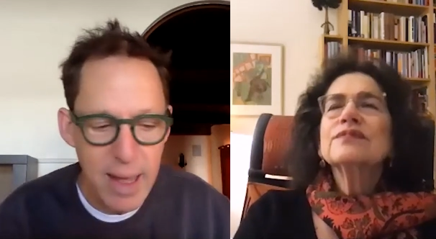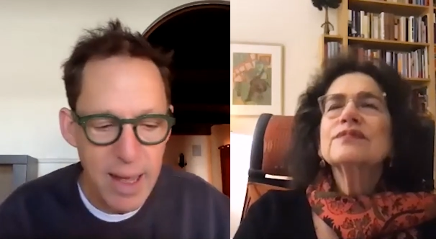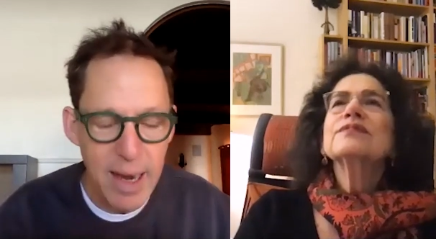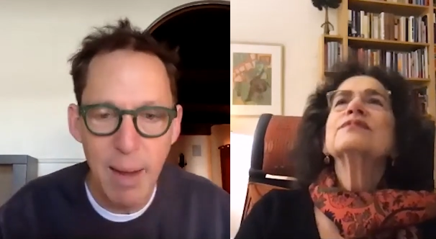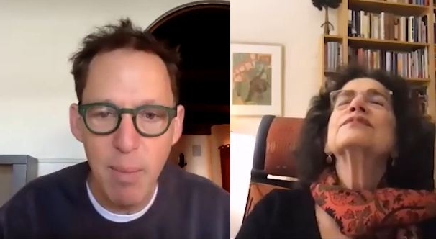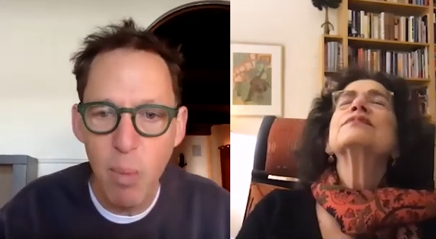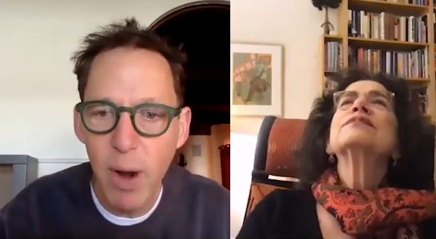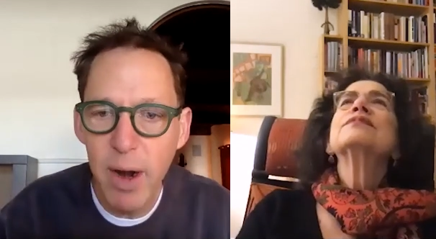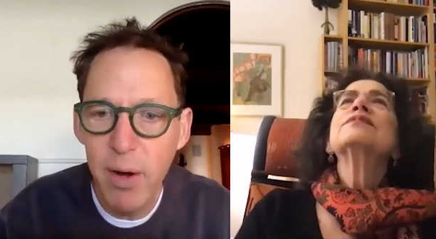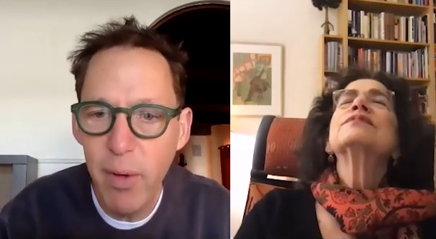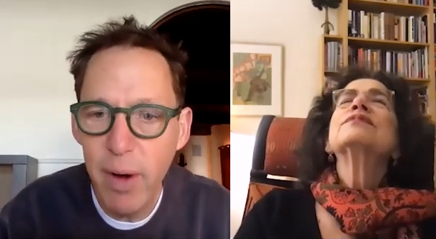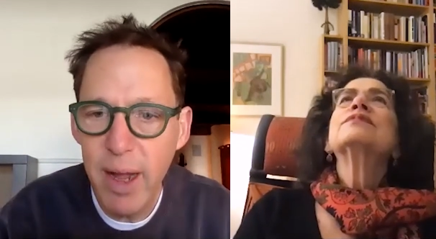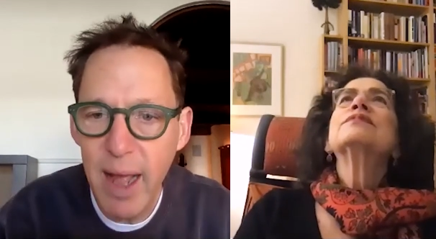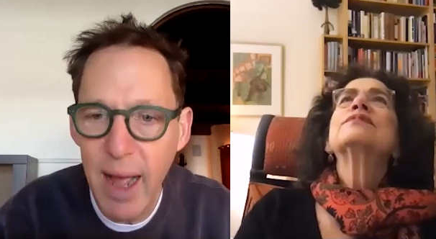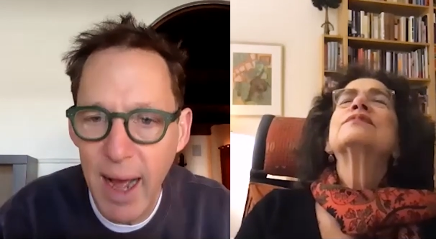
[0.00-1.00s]
Speaker 1: And I'm
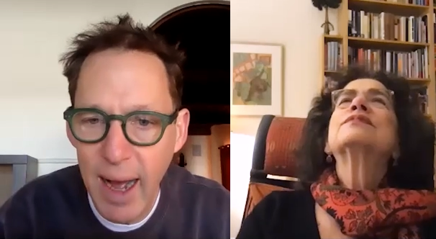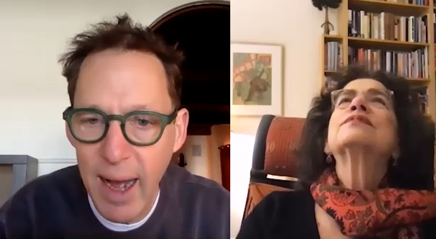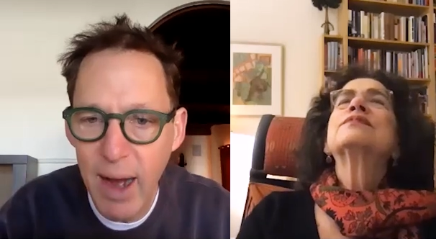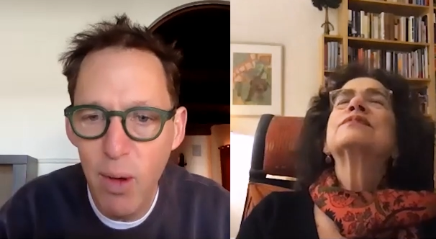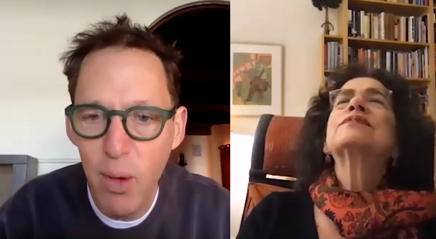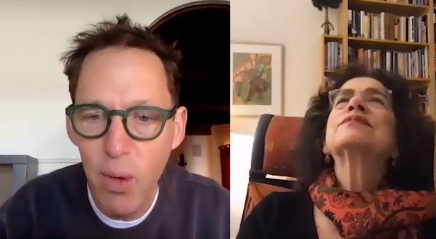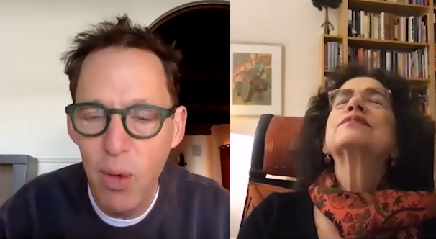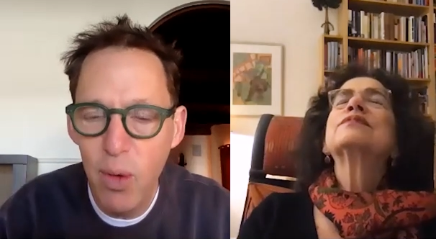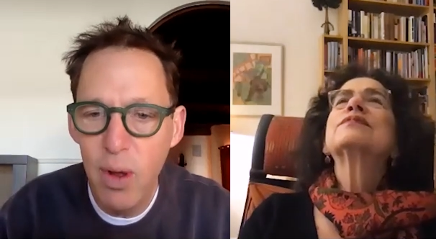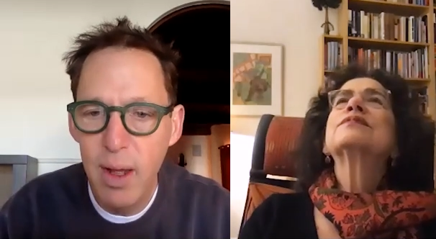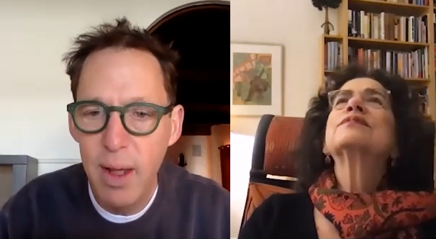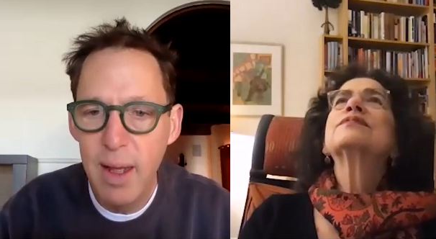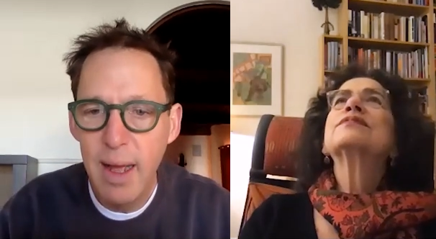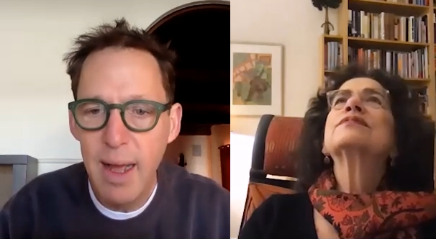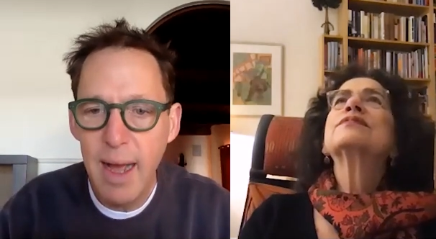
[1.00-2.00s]
wondering how,
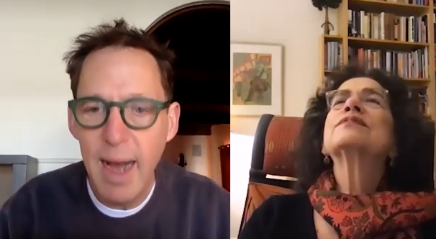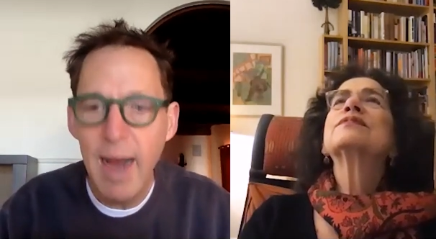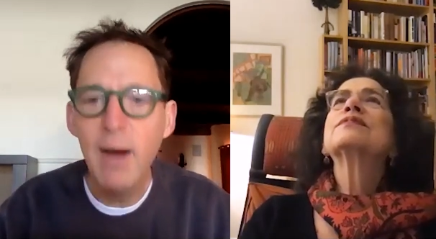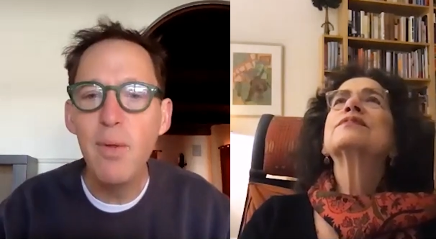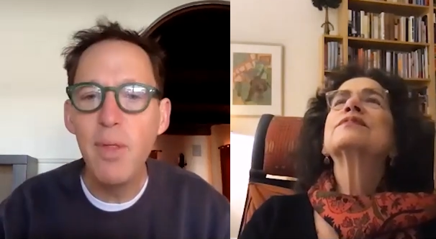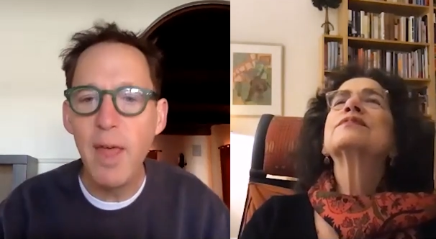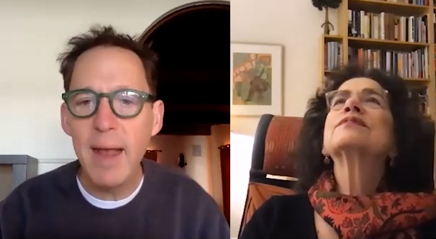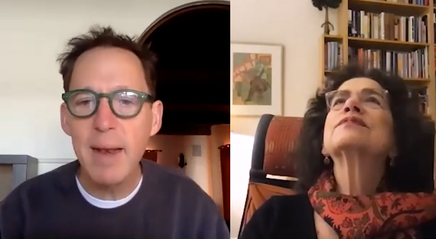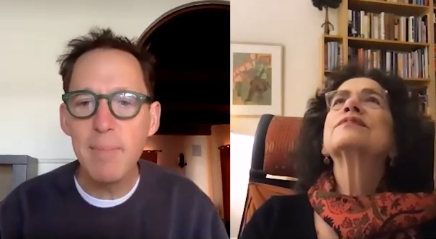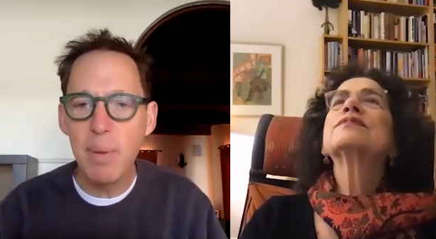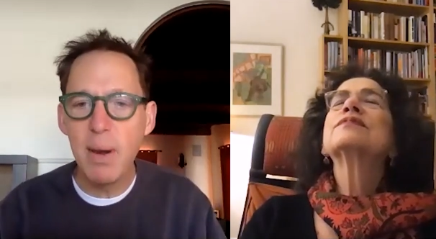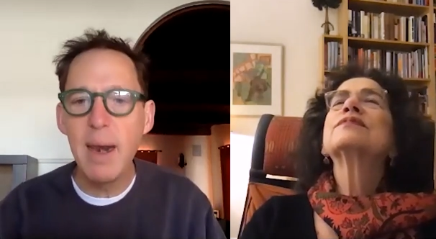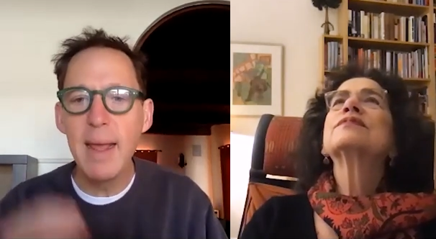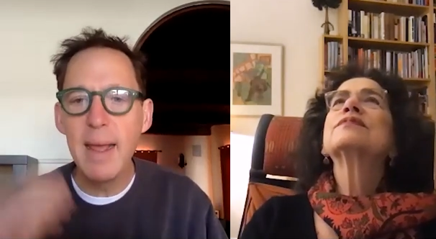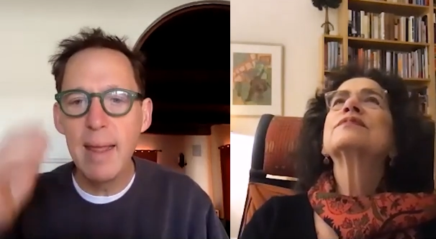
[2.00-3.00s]
how that
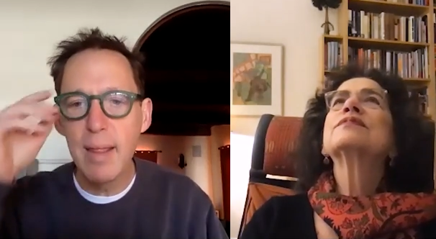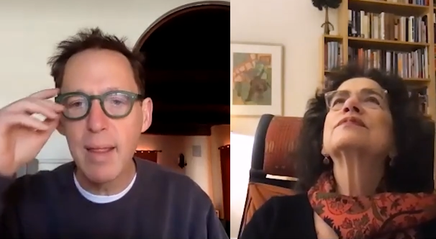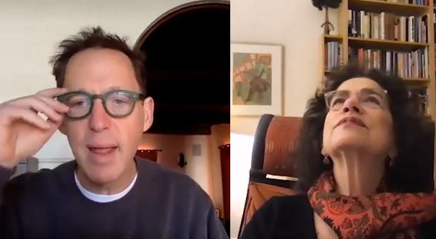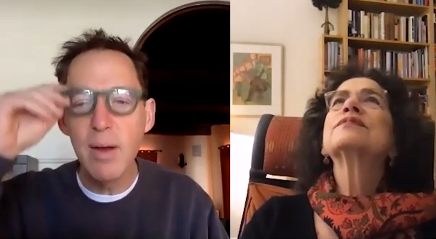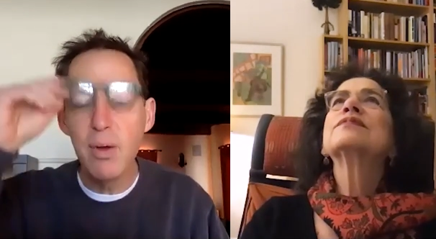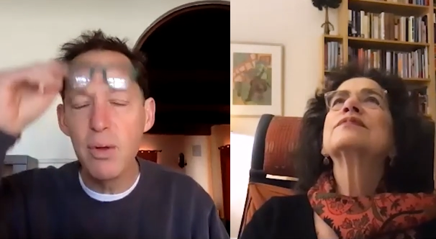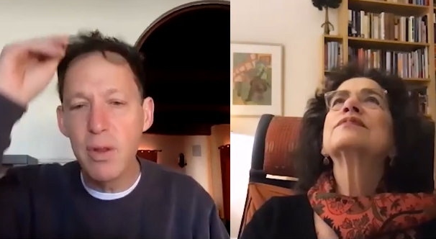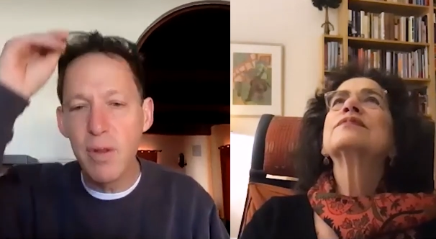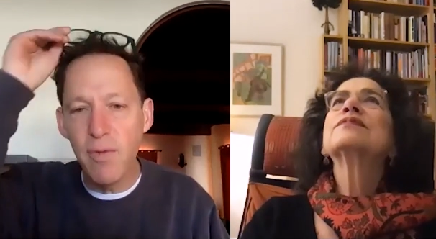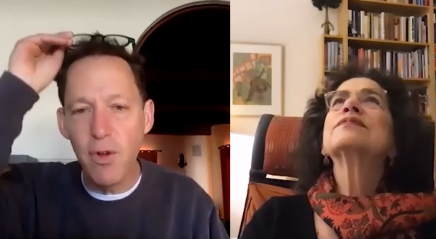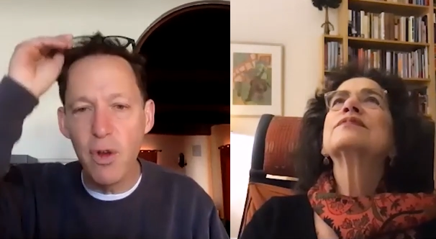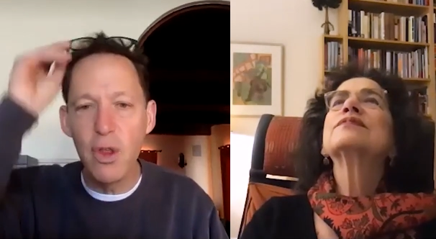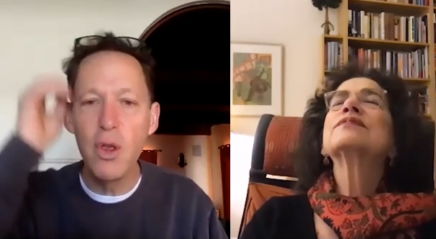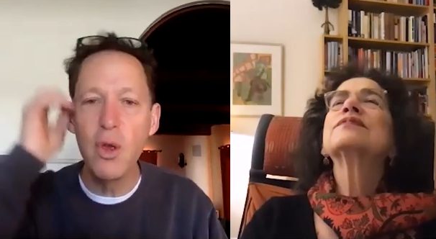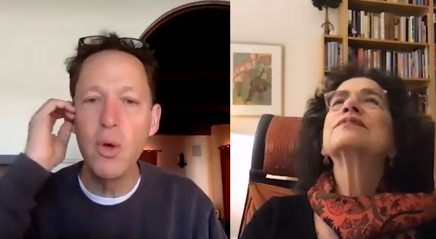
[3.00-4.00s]
plays out
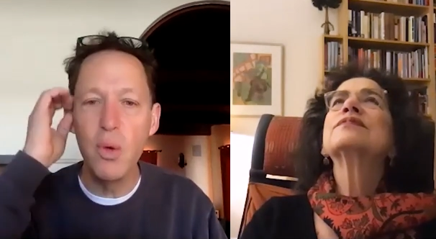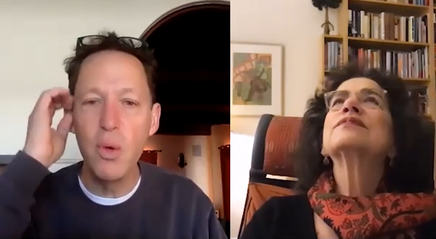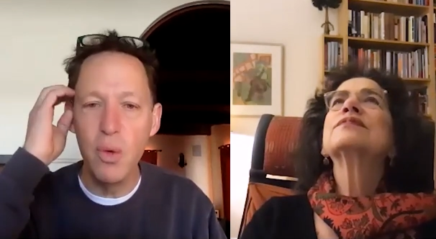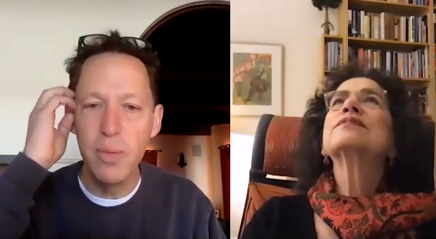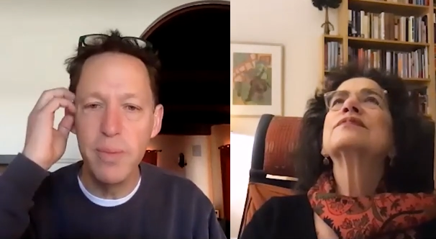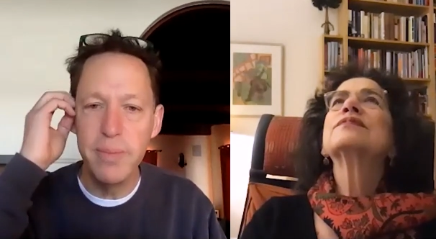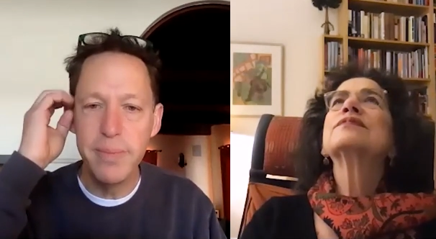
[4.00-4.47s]
for you.